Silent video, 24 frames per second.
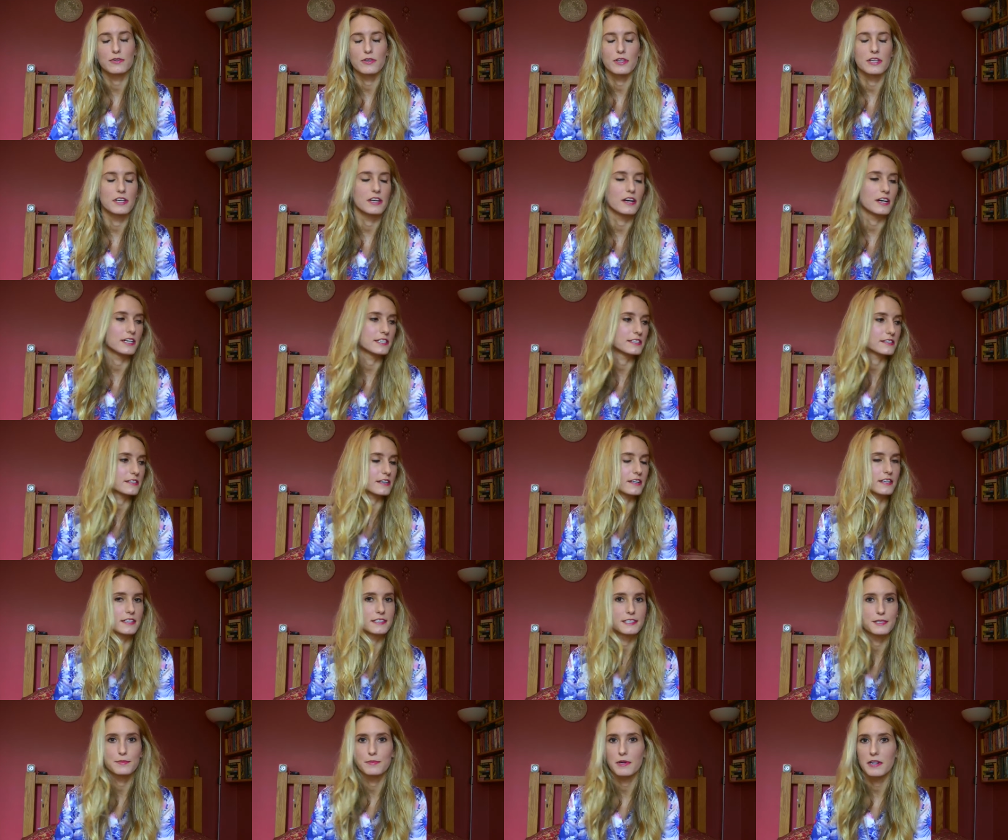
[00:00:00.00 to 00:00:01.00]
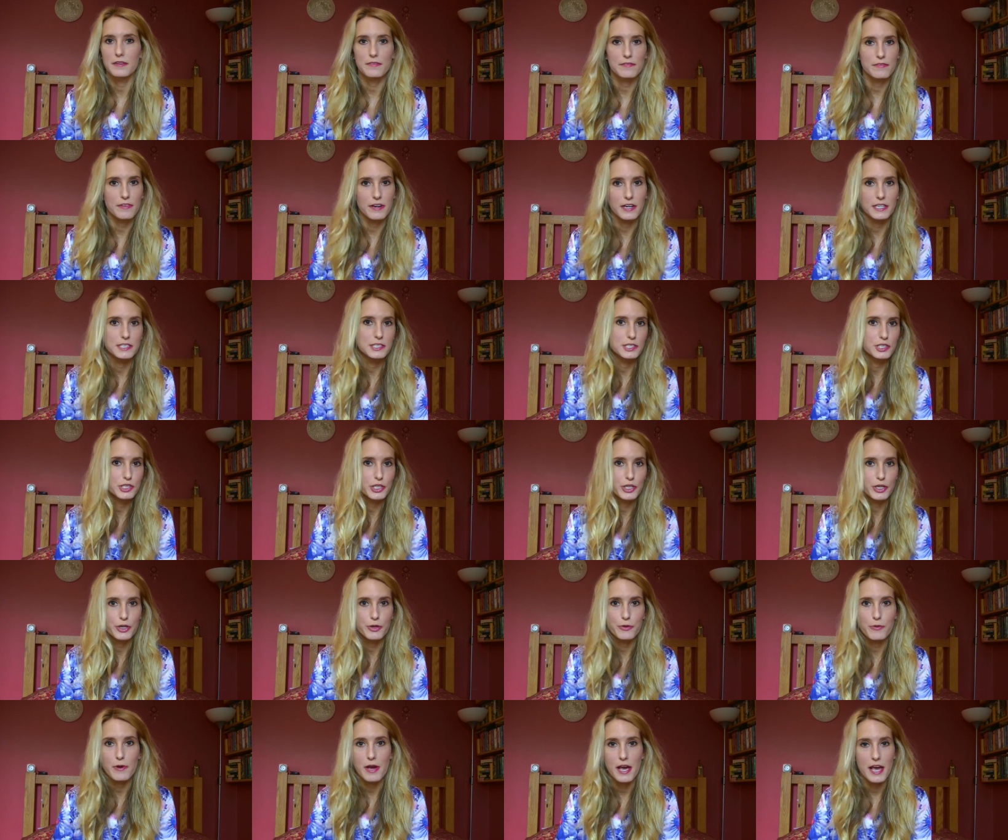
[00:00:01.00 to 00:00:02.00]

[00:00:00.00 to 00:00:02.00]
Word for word: or the nice guys might find you,